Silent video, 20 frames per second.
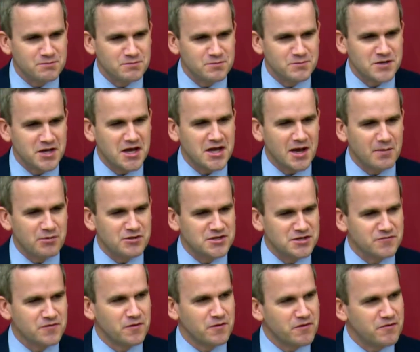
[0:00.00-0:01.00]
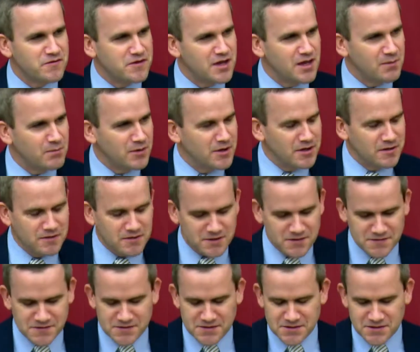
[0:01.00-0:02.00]
take up a different theme in
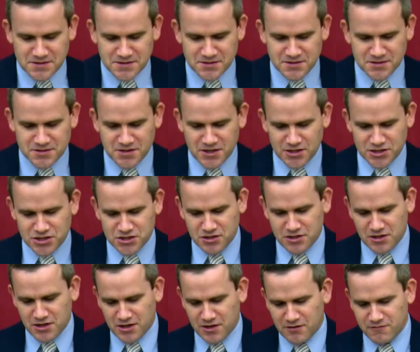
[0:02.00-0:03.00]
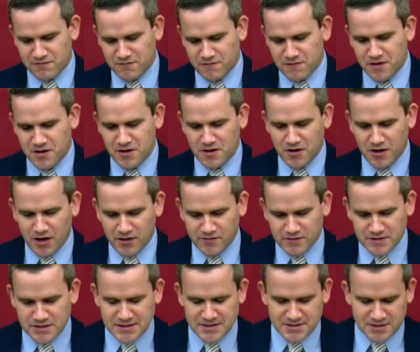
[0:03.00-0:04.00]
this discussion of
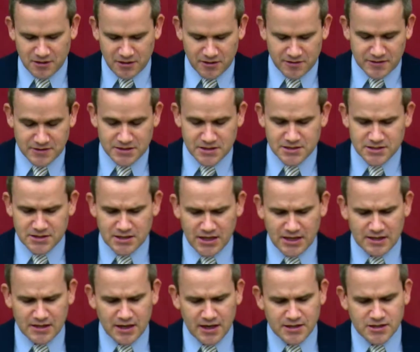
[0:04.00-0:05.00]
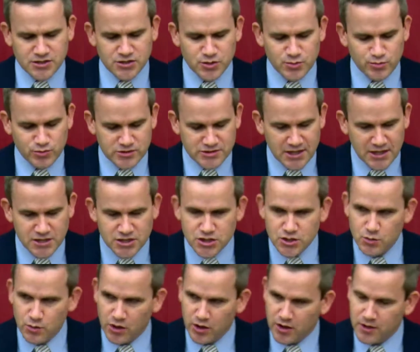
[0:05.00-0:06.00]
authenticity. I'd like to present to
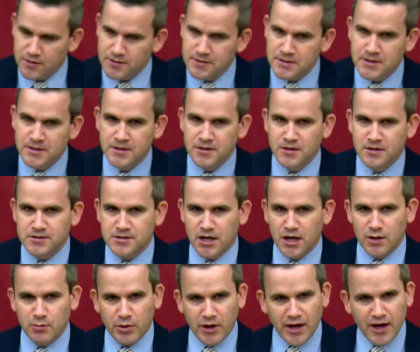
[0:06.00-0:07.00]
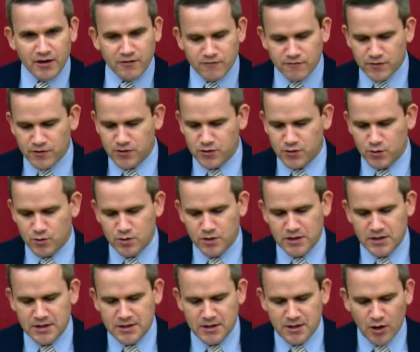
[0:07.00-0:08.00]
you all, to unpack for you,
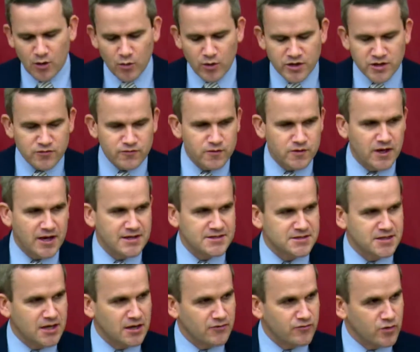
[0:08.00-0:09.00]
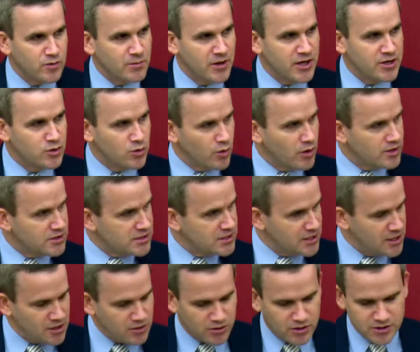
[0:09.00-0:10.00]
a wonderful essay of Romano
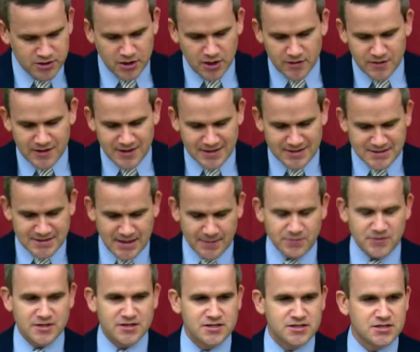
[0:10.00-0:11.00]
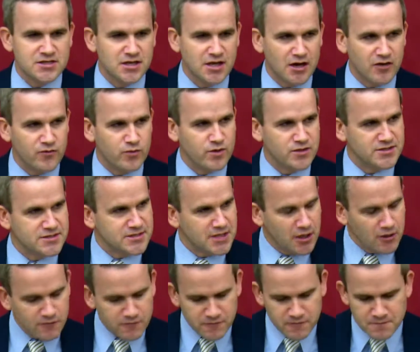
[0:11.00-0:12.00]
Guardini called On the Acceptance of
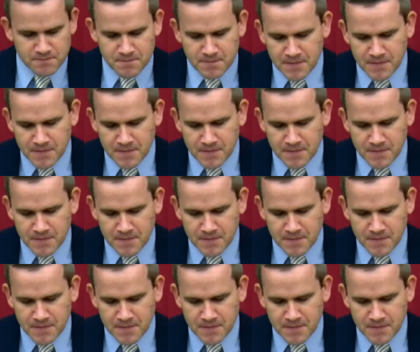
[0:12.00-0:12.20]
Oneself.